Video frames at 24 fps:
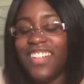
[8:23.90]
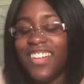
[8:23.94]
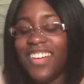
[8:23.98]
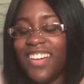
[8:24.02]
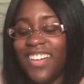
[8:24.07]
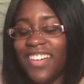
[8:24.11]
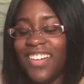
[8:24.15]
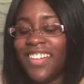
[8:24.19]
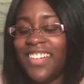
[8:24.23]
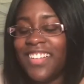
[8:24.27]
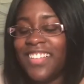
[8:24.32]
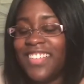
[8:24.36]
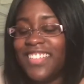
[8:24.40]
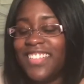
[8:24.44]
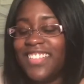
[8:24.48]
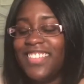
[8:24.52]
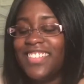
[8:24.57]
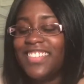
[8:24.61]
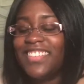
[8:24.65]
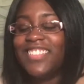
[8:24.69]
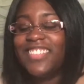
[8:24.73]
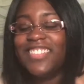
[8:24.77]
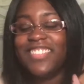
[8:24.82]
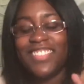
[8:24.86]
uh,
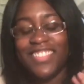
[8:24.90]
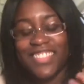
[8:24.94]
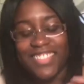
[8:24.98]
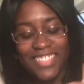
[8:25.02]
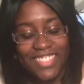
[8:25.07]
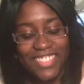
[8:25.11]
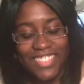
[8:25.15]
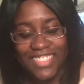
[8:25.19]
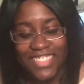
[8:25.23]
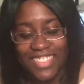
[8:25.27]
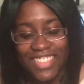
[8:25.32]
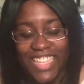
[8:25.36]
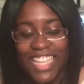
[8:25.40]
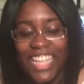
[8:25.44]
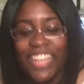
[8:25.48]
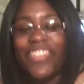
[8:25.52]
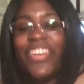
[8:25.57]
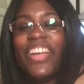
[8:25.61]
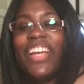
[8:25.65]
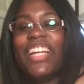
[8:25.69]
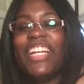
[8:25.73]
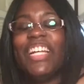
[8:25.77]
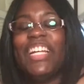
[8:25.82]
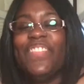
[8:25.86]
if
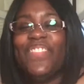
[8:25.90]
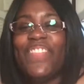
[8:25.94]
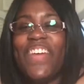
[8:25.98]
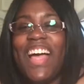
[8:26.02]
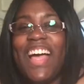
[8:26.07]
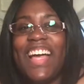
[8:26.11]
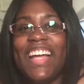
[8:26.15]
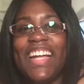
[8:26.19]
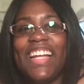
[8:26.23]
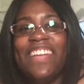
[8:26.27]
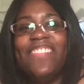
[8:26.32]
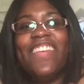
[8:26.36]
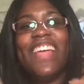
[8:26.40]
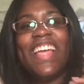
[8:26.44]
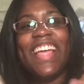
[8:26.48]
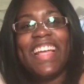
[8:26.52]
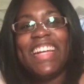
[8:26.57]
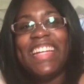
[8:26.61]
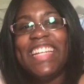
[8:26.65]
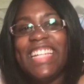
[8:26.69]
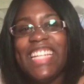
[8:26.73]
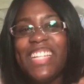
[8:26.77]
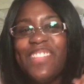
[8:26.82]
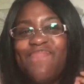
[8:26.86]
anybody, if
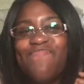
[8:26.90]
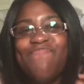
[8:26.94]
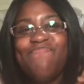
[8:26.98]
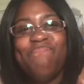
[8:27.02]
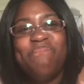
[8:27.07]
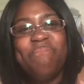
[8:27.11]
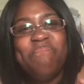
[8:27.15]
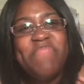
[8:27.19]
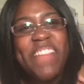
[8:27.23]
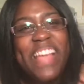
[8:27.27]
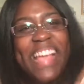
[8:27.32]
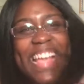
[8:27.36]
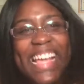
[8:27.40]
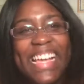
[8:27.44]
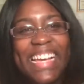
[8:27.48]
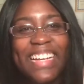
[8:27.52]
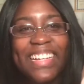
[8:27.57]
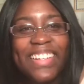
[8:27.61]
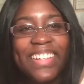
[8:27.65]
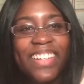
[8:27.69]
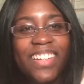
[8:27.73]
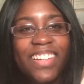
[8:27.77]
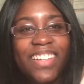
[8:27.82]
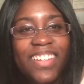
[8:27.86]
any
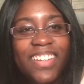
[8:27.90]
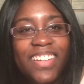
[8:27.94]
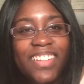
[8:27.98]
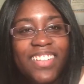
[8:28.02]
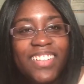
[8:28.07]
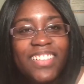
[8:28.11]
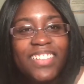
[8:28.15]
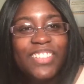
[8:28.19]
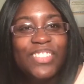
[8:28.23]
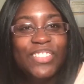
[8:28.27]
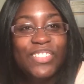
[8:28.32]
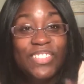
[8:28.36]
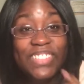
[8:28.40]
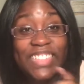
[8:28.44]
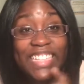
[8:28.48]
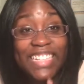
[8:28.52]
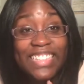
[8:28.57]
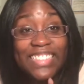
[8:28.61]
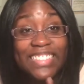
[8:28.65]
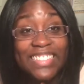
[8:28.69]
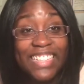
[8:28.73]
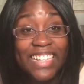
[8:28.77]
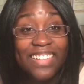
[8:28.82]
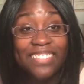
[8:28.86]
man, you
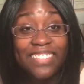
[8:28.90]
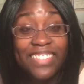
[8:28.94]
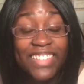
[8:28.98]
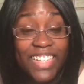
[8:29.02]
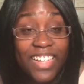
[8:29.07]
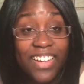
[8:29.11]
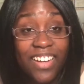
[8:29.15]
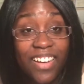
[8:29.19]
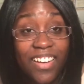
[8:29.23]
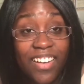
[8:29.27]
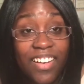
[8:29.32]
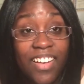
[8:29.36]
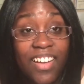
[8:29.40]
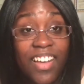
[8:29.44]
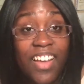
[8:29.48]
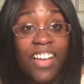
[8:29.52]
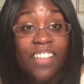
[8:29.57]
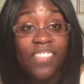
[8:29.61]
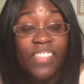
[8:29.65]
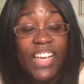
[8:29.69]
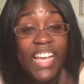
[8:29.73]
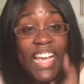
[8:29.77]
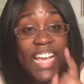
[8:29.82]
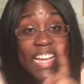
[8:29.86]
ladies out there,
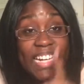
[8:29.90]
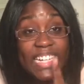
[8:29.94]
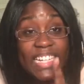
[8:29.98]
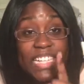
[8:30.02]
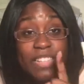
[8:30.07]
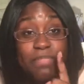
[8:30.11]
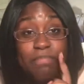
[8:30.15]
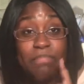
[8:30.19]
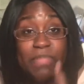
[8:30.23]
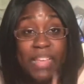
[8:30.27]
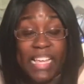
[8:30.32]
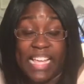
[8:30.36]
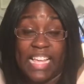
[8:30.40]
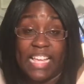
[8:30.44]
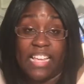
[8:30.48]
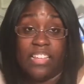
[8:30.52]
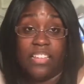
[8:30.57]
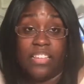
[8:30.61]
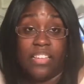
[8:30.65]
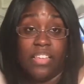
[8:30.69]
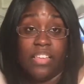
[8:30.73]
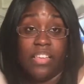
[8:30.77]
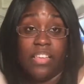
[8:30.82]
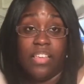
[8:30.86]
any
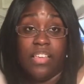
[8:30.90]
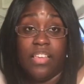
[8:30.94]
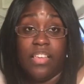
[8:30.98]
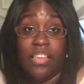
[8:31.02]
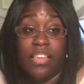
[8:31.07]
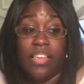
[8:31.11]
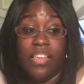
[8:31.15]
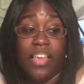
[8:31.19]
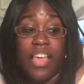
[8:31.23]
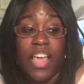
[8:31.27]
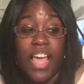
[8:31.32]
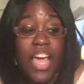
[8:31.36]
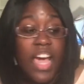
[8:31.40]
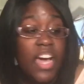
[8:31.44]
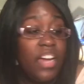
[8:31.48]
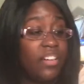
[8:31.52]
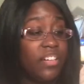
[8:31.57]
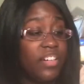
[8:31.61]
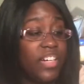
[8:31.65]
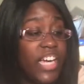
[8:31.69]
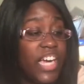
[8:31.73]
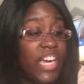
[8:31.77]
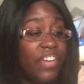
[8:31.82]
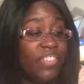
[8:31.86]
man, I
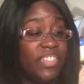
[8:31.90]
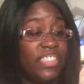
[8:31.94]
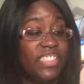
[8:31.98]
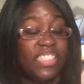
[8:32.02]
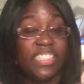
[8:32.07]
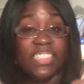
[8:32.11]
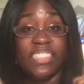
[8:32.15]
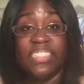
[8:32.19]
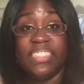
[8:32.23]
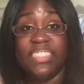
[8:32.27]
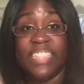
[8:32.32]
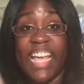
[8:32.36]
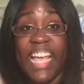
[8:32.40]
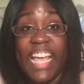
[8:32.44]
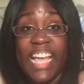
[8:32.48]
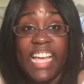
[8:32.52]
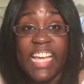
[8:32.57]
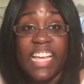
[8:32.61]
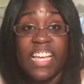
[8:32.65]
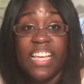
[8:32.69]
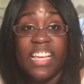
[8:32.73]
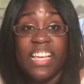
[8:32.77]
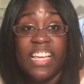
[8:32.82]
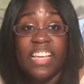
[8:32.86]
don't care if it's a
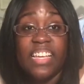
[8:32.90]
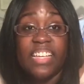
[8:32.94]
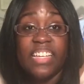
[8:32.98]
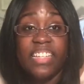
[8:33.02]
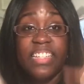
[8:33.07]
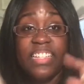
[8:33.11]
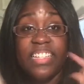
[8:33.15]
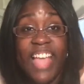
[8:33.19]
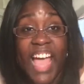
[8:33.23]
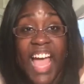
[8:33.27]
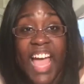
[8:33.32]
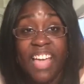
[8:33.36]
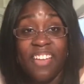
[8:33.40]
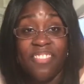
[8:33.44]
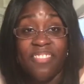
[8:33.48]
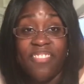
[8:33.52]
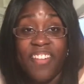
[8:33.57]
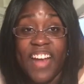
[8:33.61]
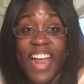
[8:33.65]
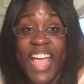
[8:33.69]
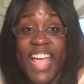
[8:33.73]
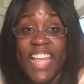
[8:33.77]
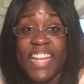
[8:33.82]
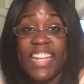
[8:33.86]
date, guy
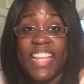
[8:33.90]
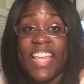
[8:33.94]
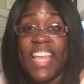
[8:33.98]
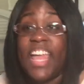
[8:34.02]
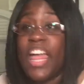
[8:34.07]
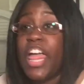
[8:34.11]
friend,